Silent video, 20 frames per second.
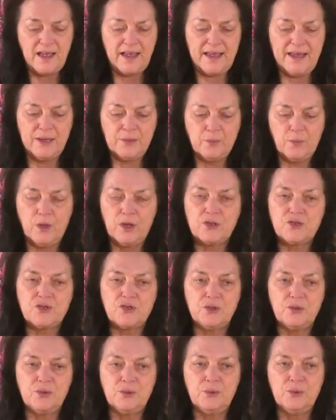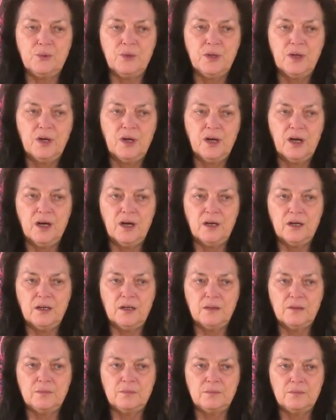And what you
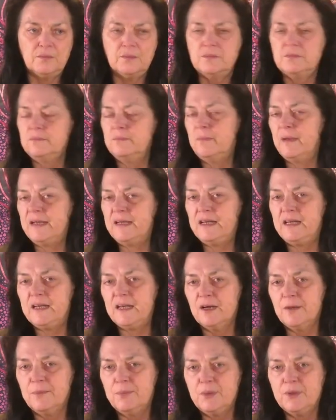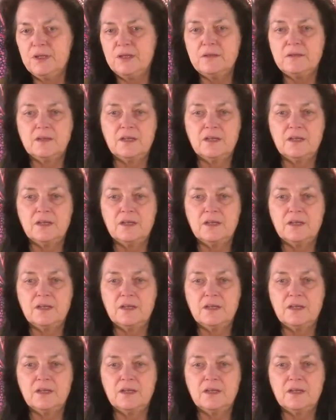um, may need help with.